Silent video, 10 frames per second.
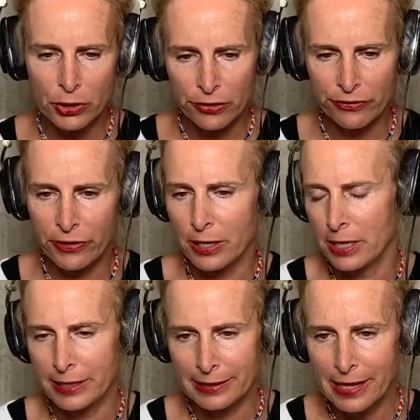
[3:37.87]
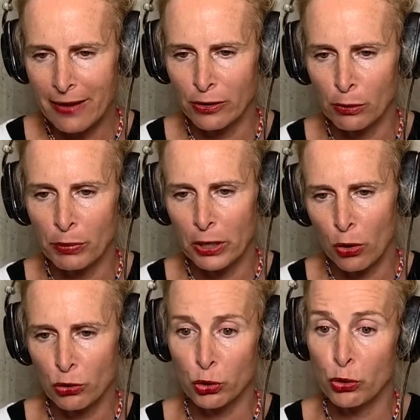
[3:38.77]
fitness level, but
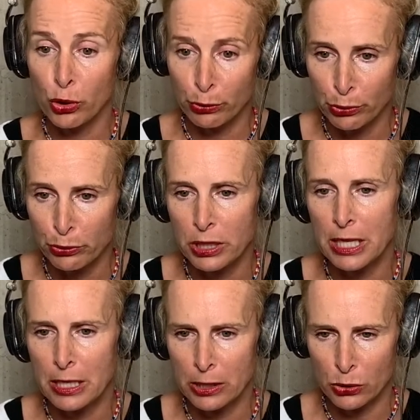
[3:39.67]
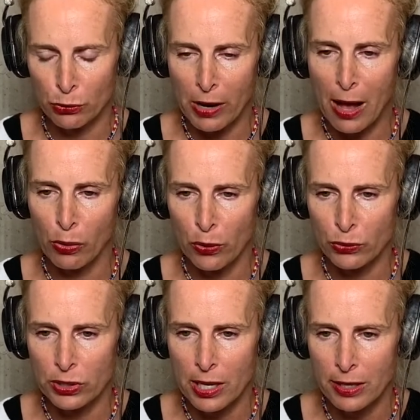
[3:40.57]
also your routines around
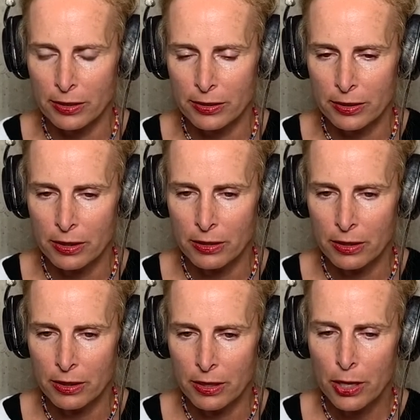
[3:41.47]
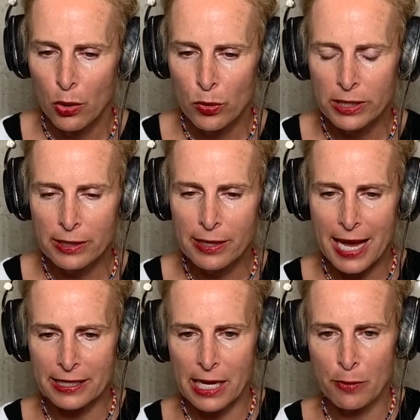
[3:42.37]
those things. When's the
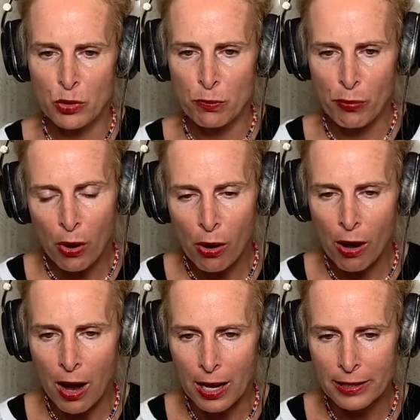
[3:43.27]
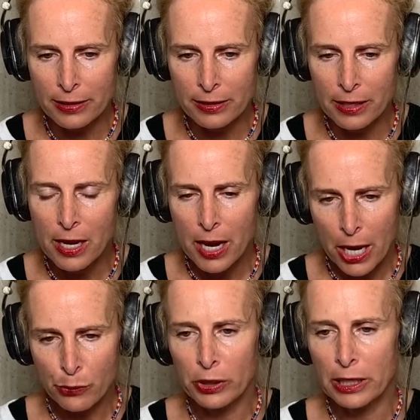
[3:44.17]
last time you paused
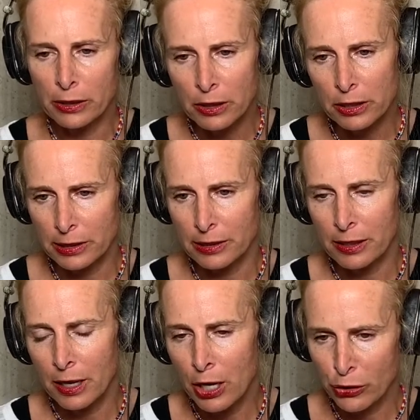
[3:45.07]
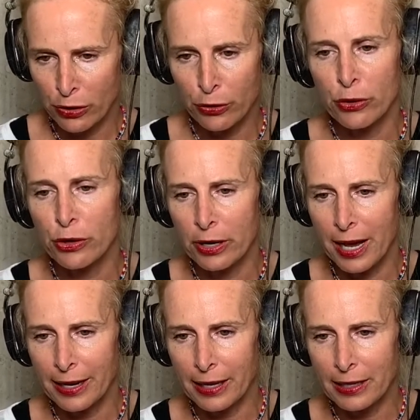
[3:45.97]
and really looked under the hood
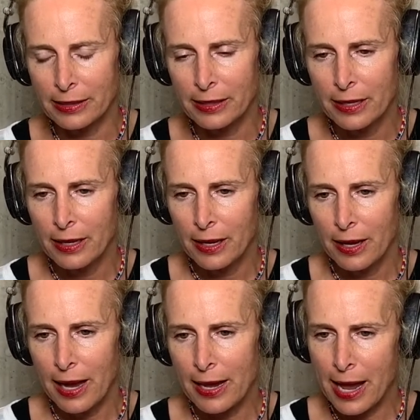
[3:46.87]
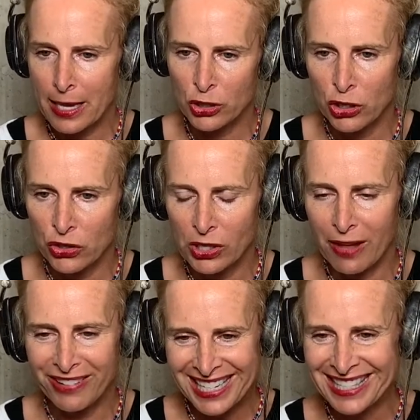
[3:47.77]
at it and asked
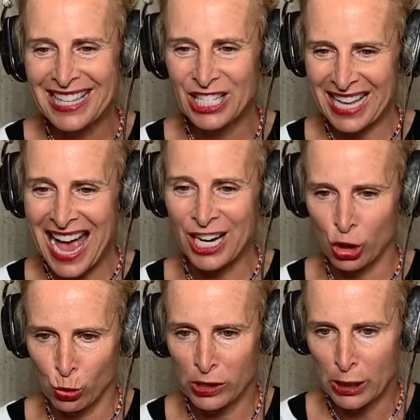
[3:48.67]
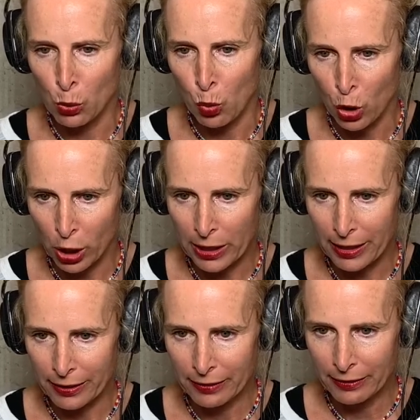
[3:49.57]
yourself, is this actually
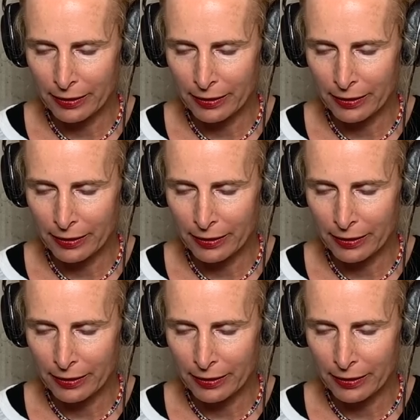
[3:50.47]
working?